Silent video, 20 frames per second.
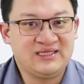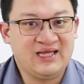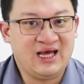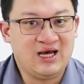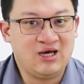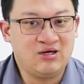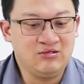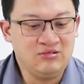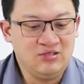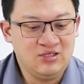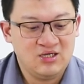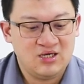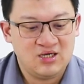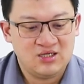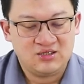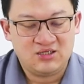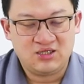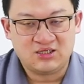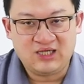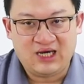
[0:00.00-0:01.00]
now
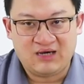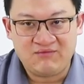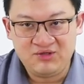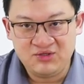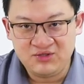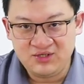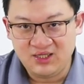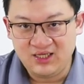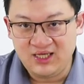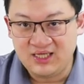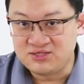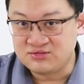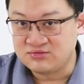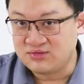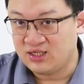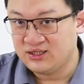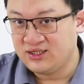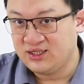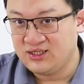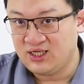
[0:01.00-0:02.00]
the computer is
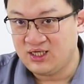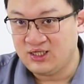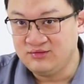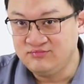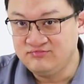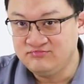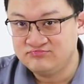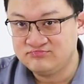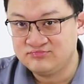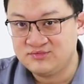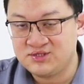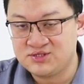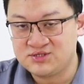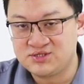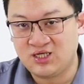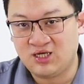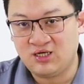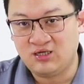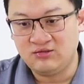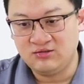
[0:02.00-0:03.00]
running now.
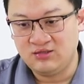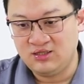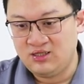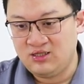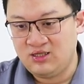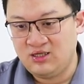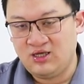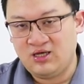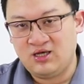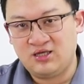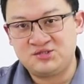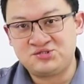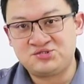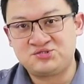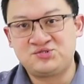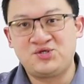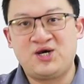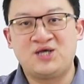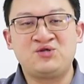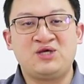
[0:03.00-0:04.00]
So
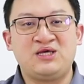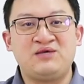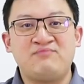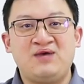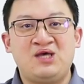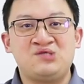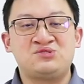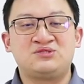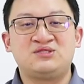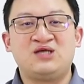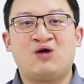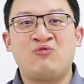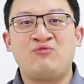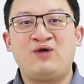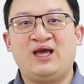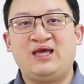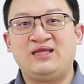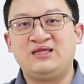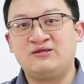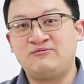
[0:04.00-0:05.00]
try to imagine now we
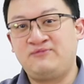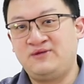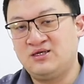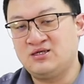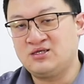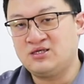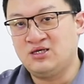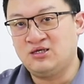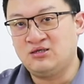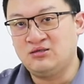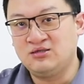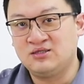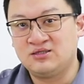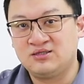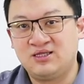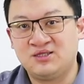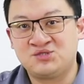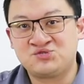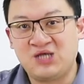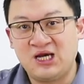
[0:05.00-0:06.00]
are in the vehicle,
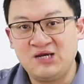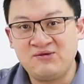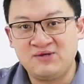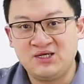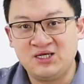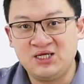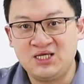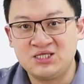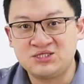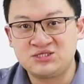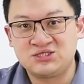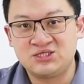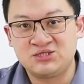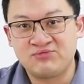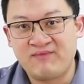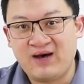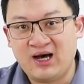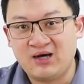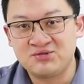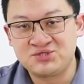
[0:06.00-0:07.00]
the driver is
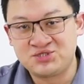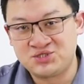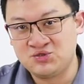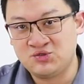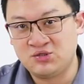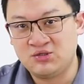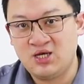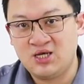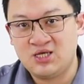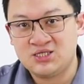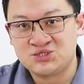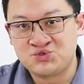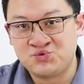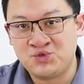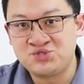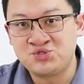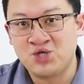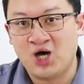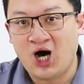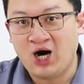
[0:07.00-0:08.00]
about to
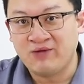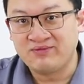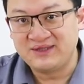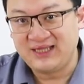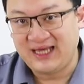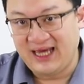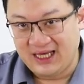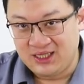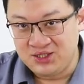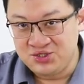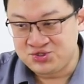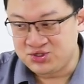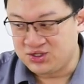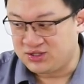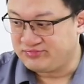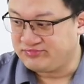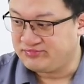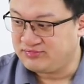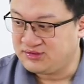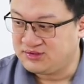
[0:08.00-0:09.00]
switch off the
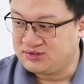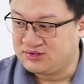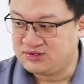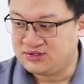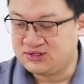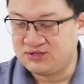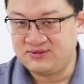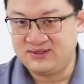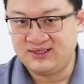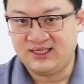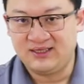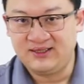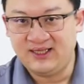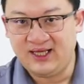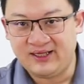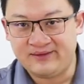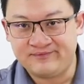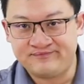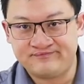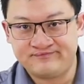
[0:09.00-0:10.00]
engine, something like
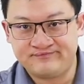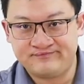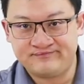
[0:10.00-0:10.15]
that.